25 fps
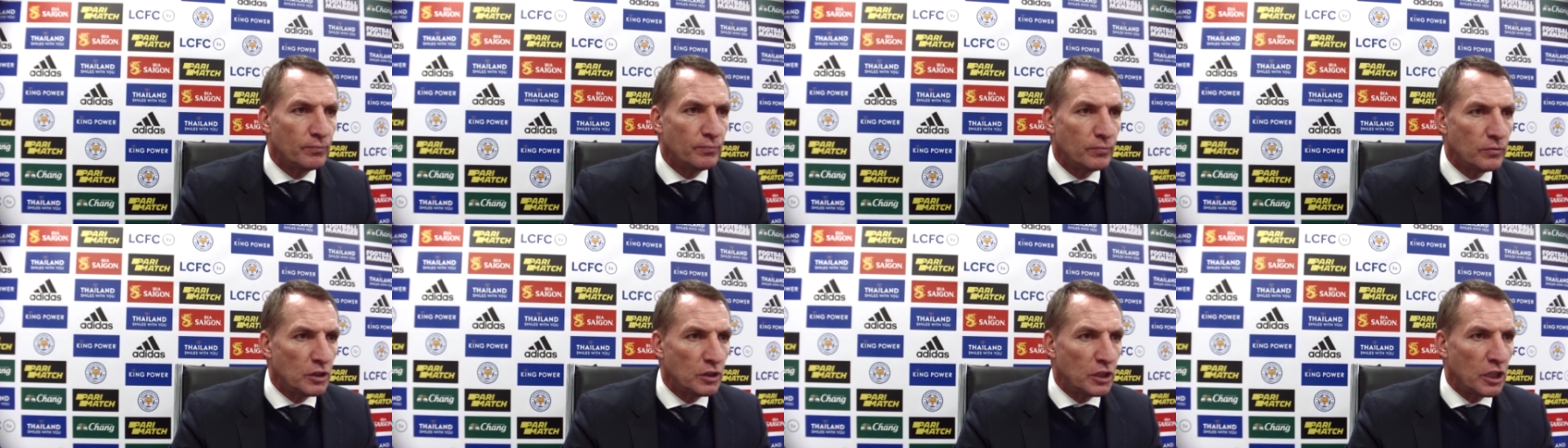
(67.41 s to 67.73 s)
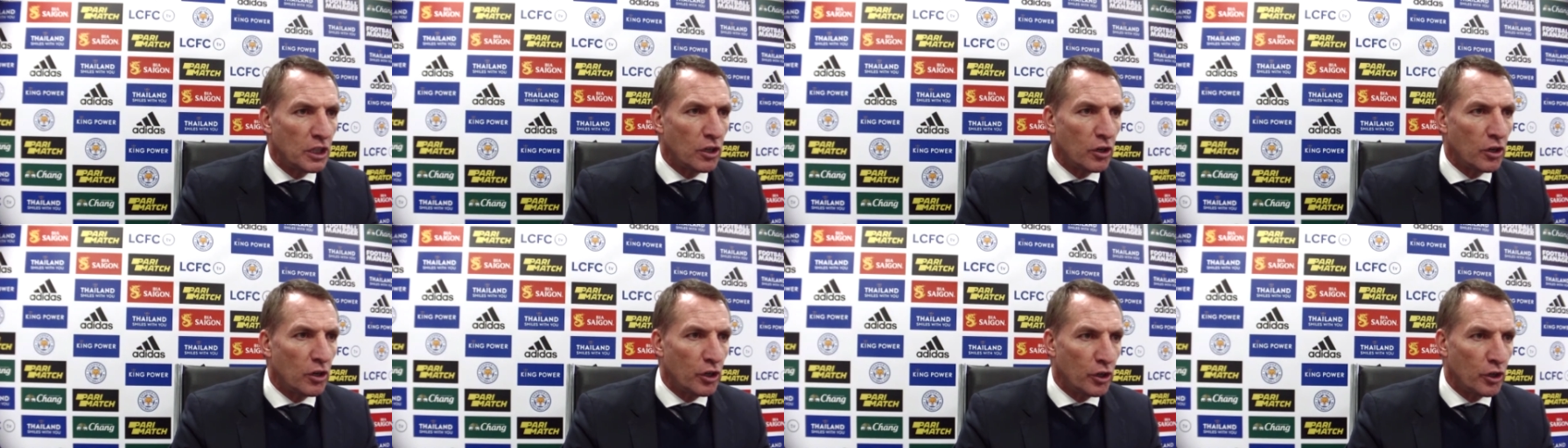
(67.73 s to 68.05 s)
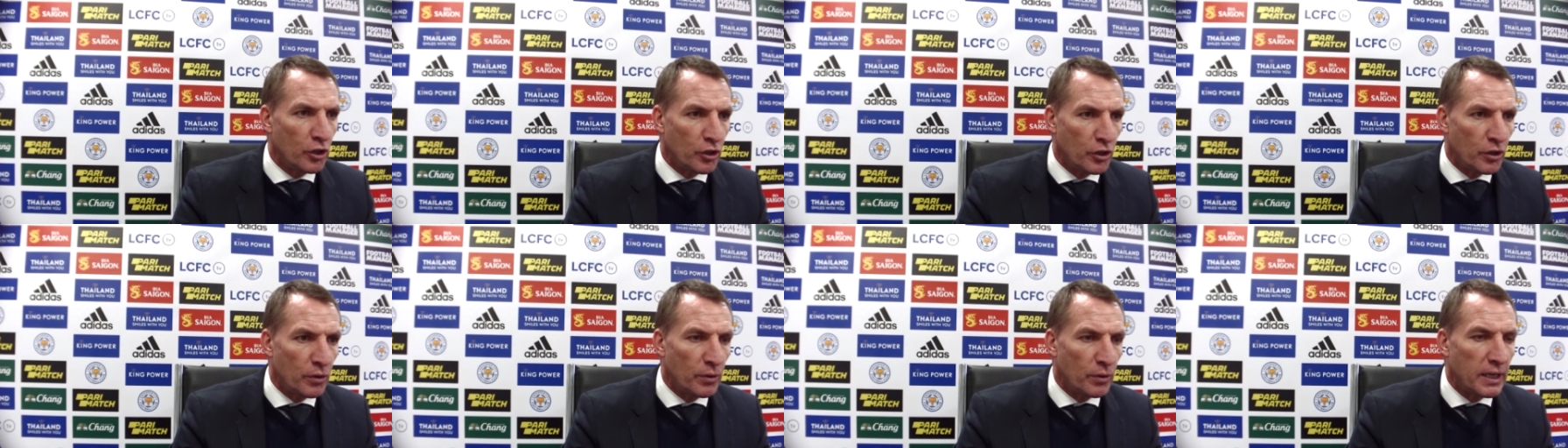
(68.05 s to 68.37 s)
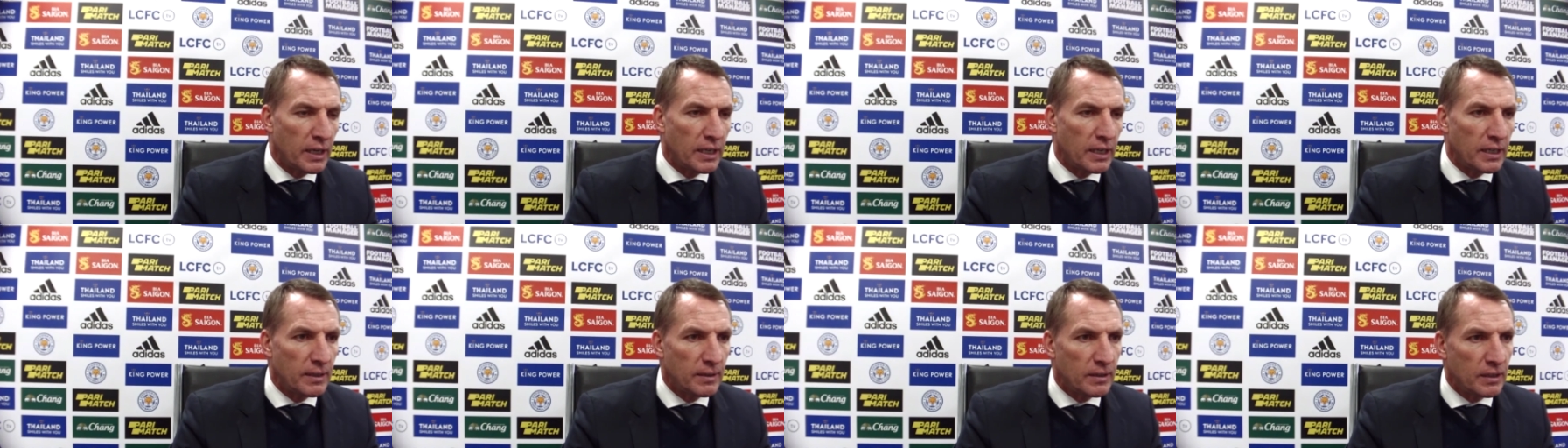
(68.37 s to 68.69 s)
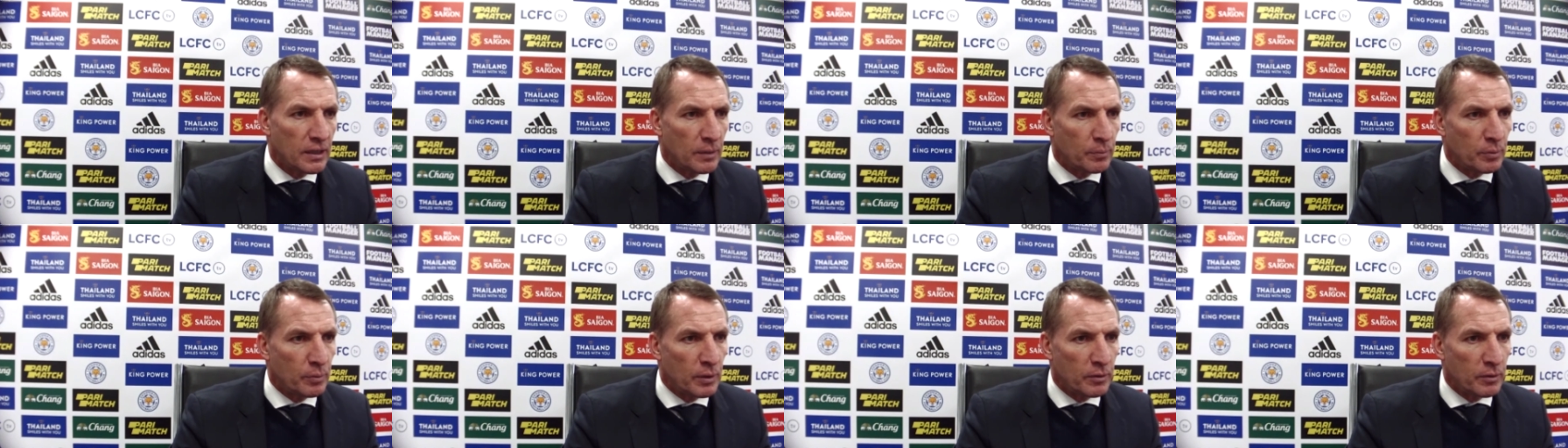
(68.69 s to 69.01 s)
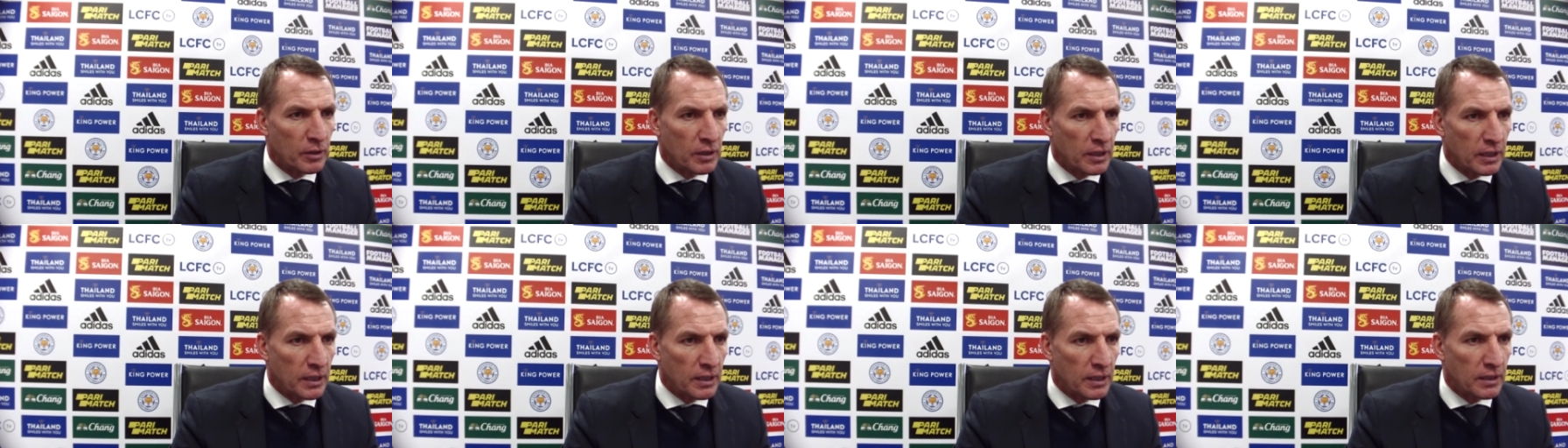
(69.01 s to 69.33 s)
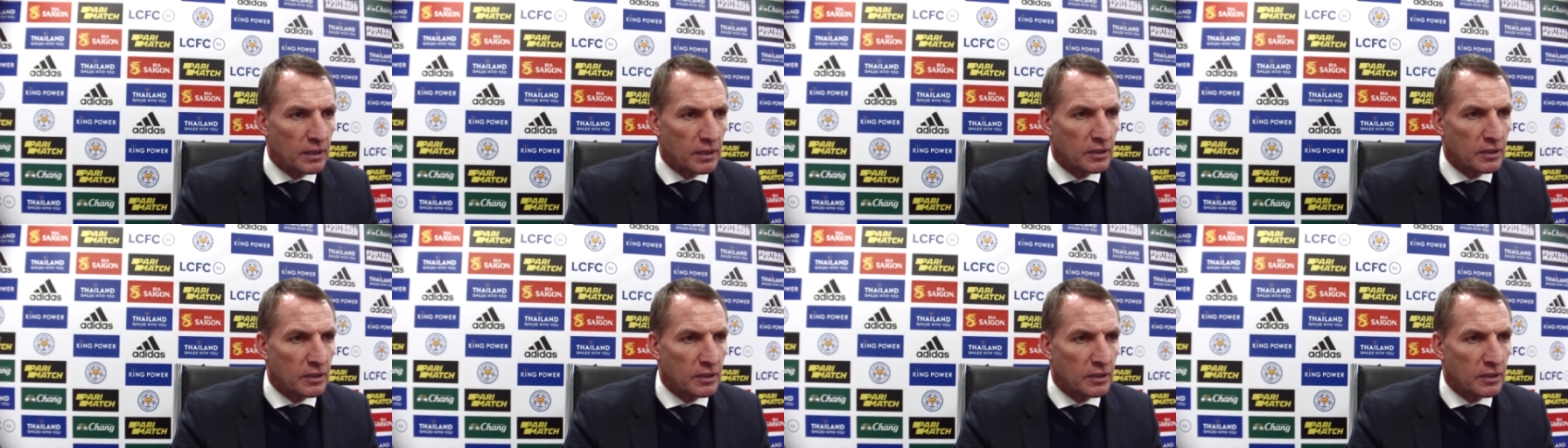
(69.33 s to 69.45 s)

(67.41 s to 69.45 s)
You got to earn the right in the Premier League.